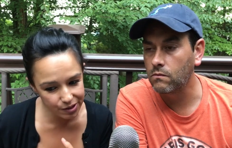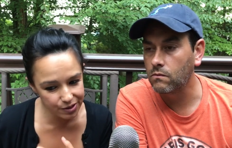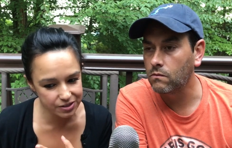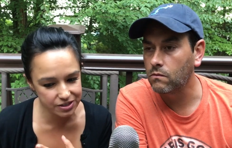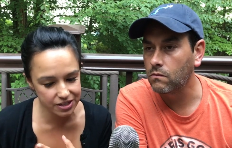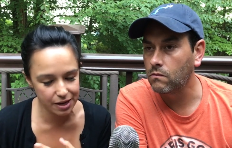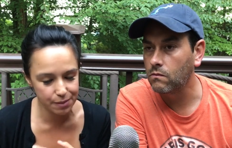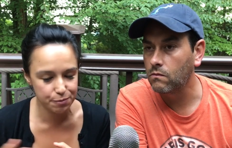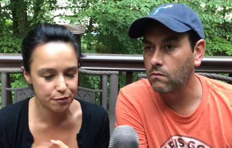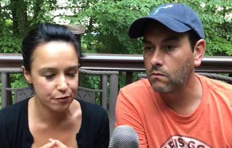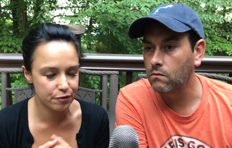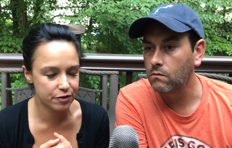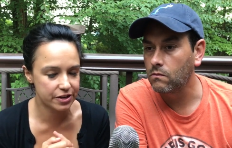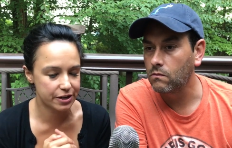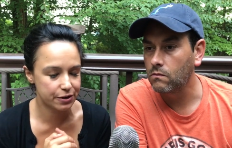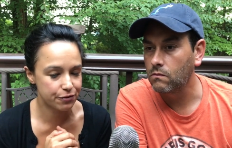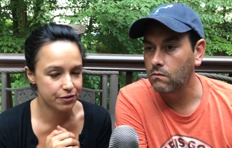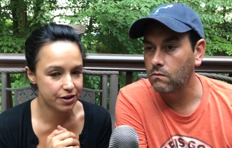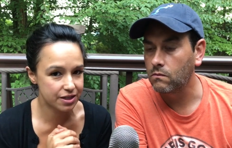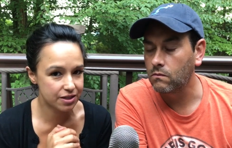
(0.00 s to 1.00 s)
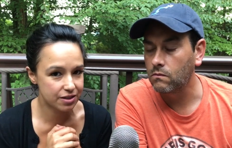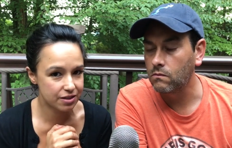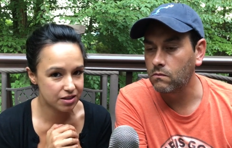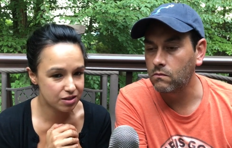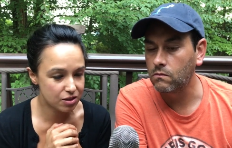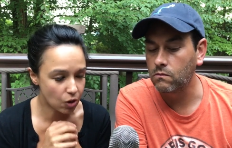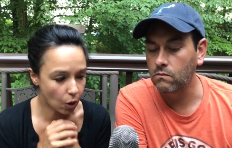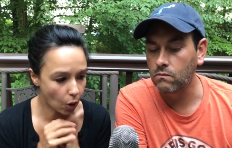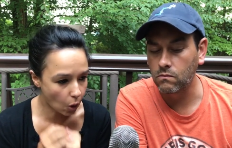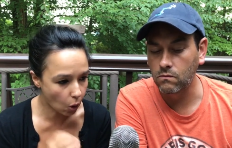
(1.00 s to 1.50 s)
Speaker 1: other type of debt, right? The,
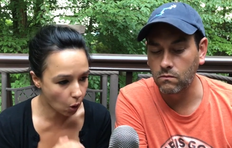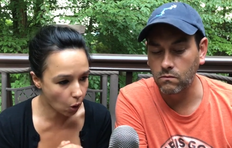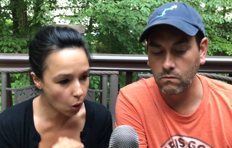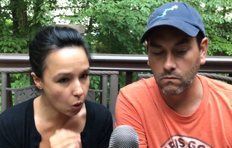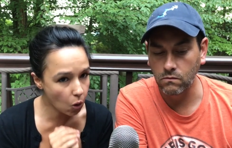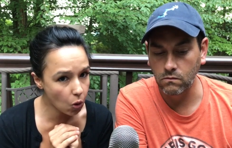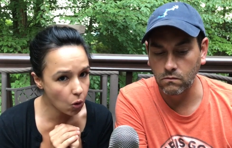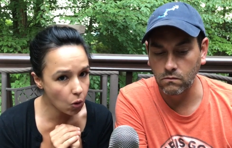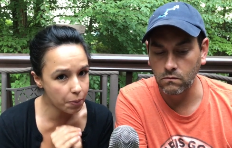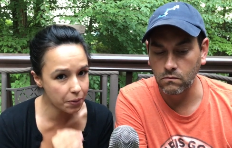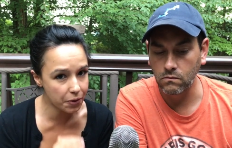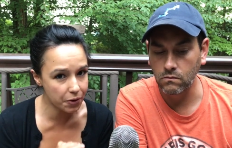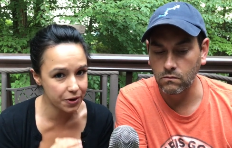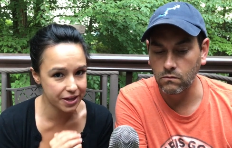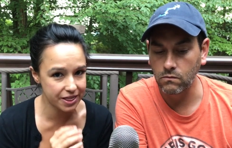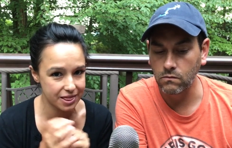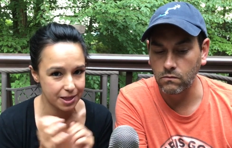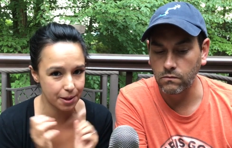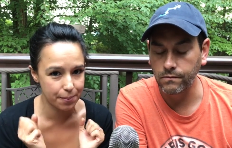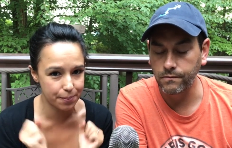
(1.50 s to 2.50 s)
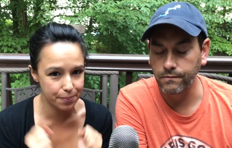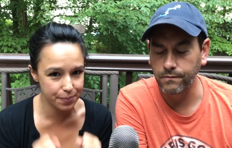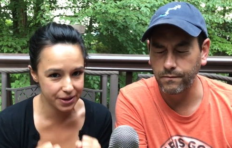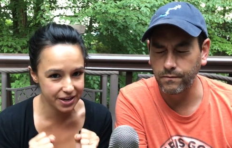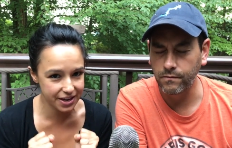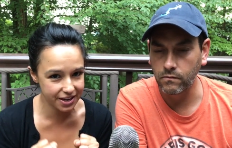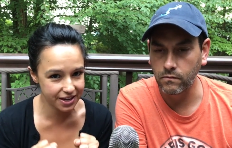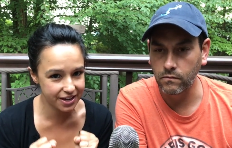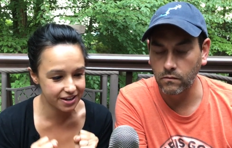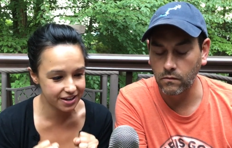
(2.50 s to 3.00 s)
the whole point, the
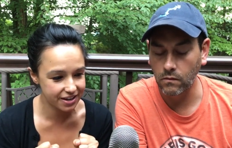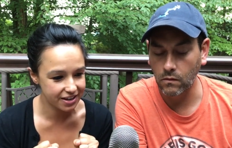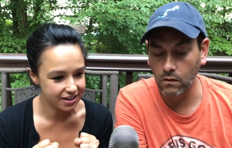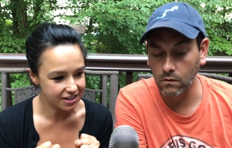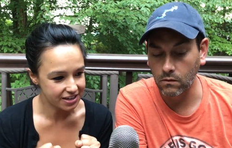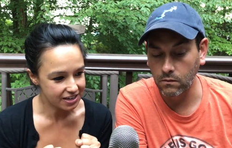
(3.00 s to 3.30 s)
big